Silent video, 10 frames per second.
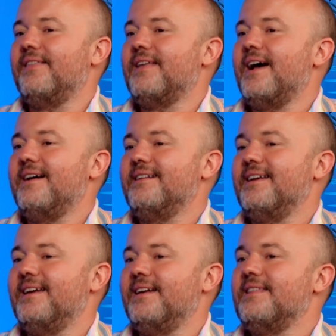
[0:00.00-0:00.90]
And
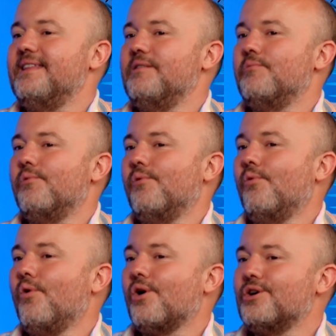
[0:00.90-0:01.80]
then in the
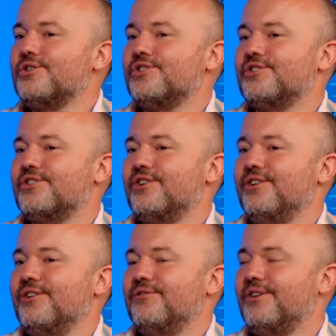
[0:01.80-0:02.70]
worst
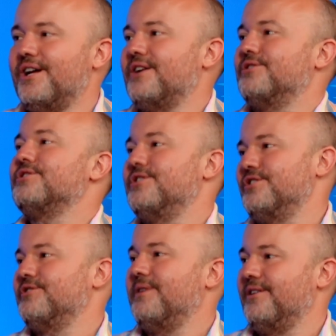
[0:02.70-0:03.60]
financial
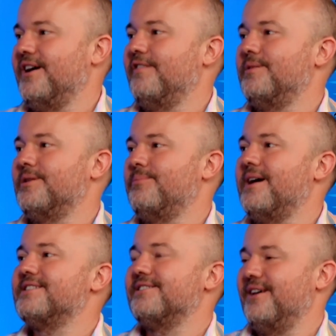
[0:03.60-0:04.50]
decision of my life, but the
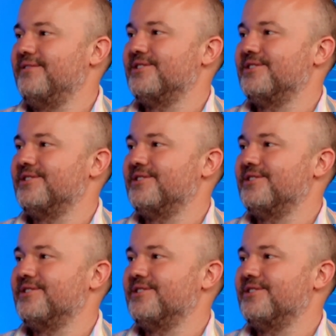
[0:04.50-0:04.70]
best